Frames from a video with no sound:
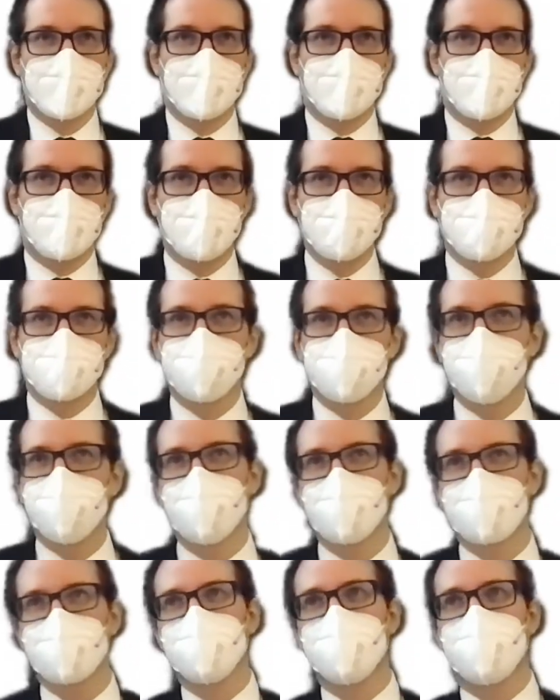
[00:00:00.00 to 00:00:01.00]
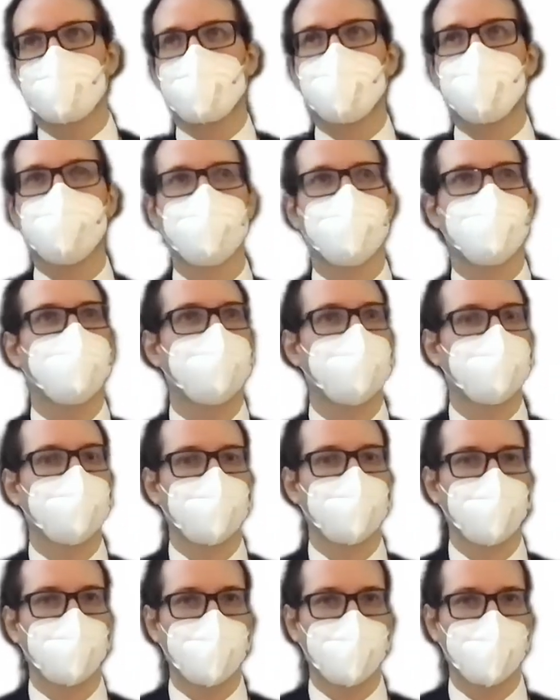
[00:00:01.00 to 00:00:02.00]
All right, welcome back
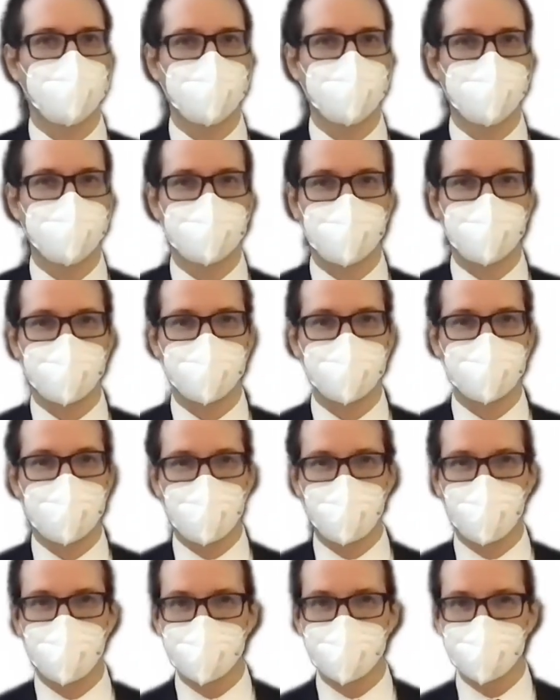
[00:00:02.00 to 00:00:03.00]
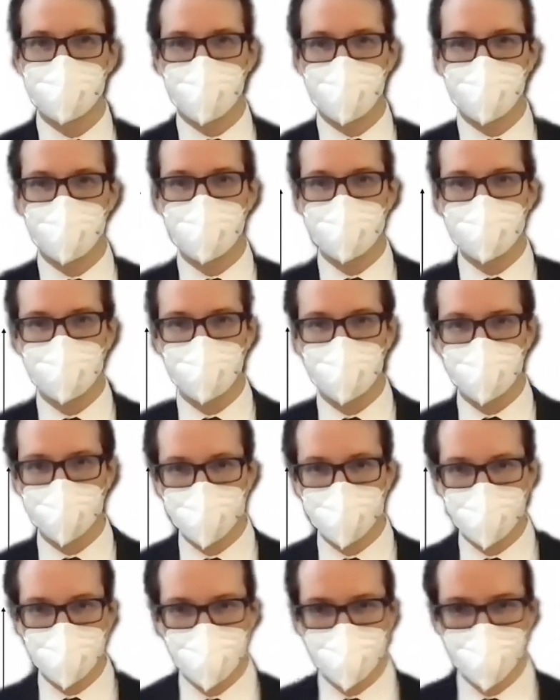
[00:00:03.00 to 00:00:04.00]
to this second hour. So I'm going to
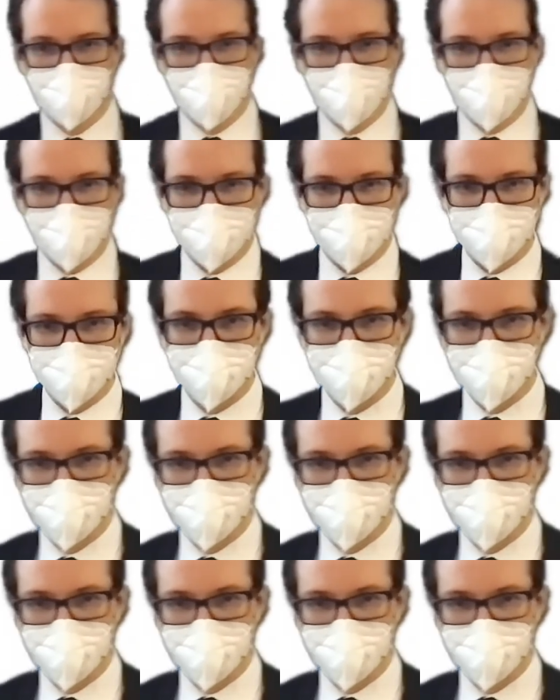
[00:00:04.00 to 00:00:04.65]
continue on the